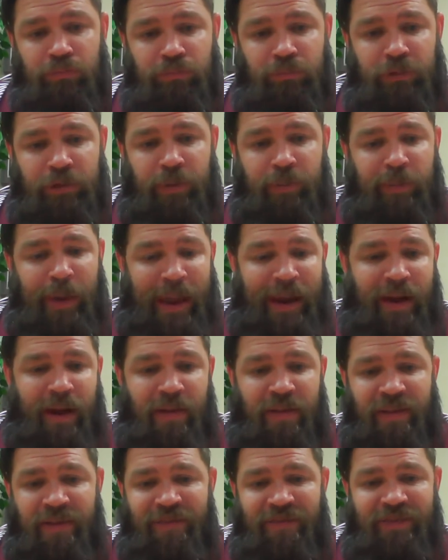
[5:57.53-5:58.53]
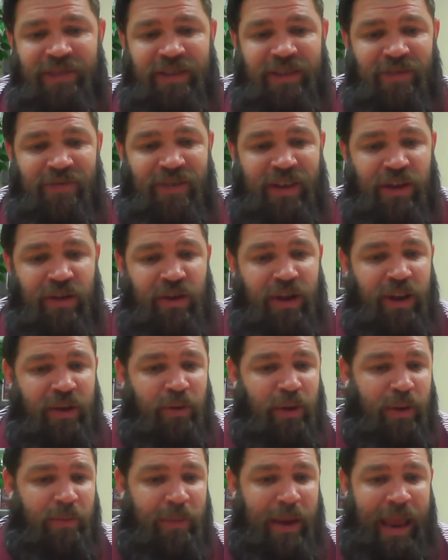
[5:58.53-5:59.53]
Depending on the severity,
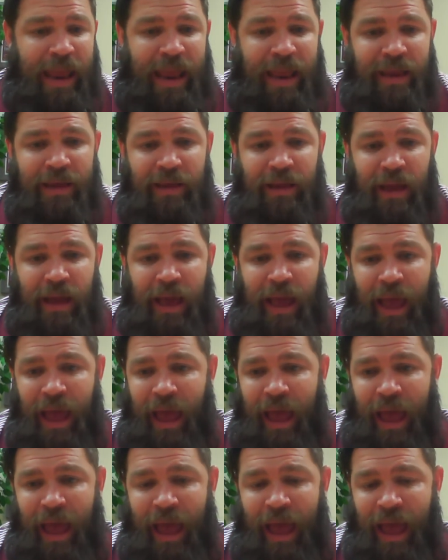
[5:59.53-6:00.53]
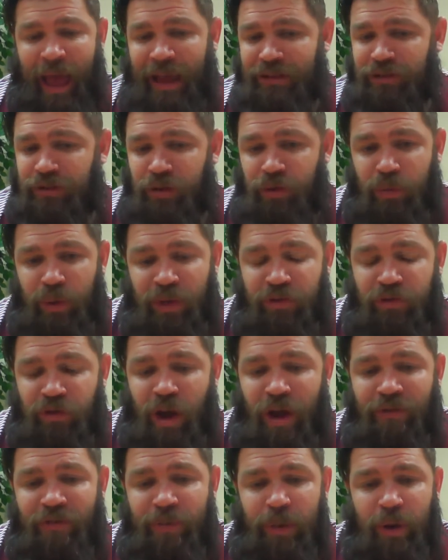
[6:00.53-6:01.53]
we may ask you to
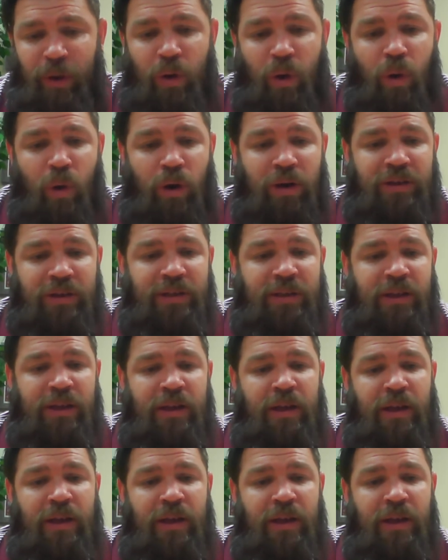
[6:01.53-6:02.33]
withdraw from the course